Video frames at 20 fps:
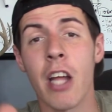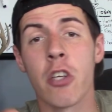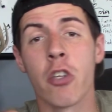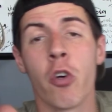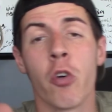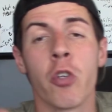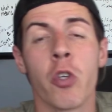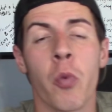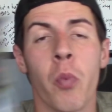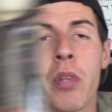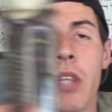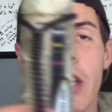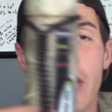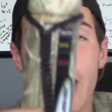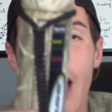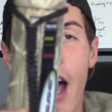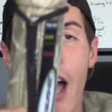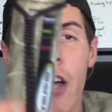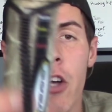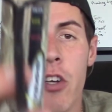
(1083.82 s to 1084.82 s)
I showed you with the
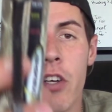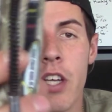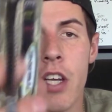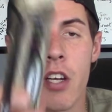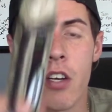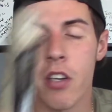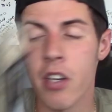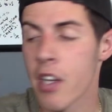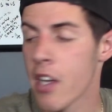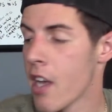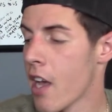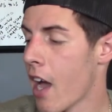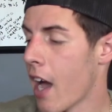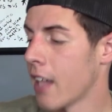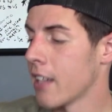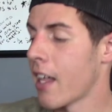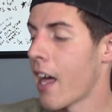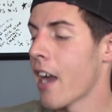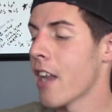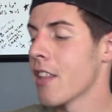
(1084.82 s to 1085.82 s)
dial here,
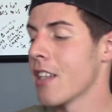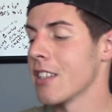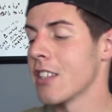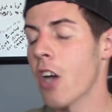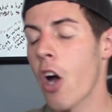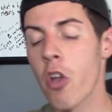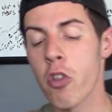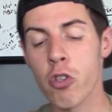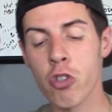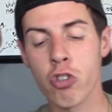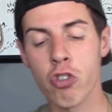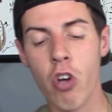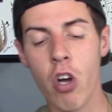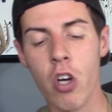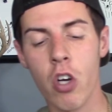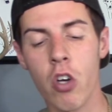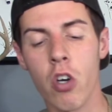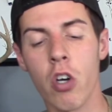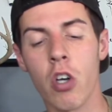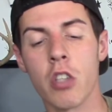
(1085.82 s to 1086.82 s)
a lot of these other
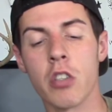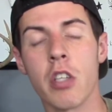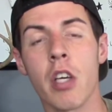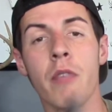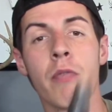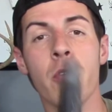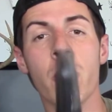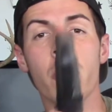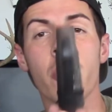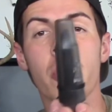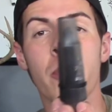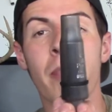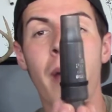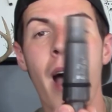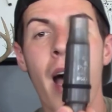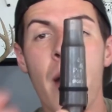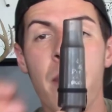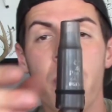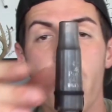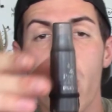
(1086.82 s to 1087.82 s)
grunt calls, if you just
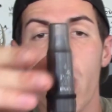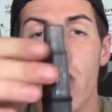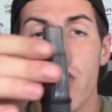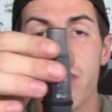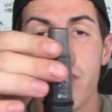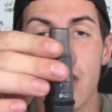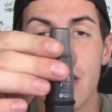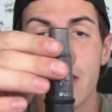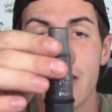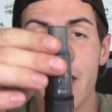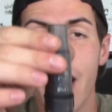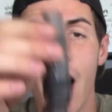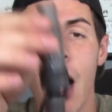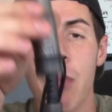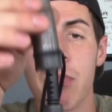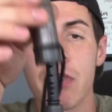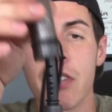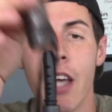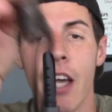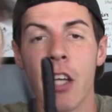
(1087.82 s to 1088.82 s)
pop off this
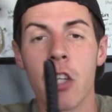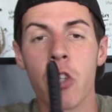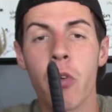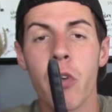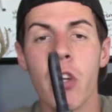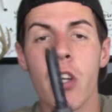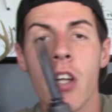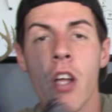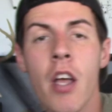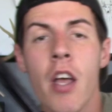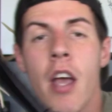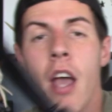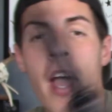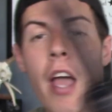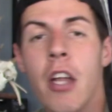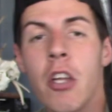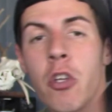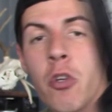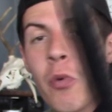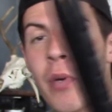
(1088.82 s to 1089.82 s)
top section
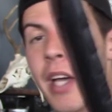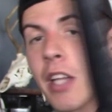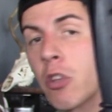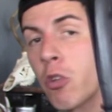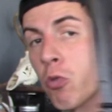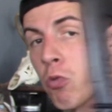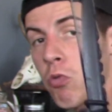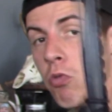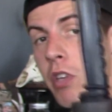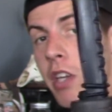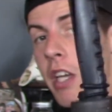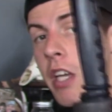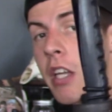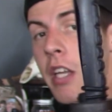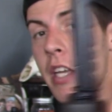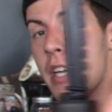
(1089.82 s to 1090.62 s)
and you get the reed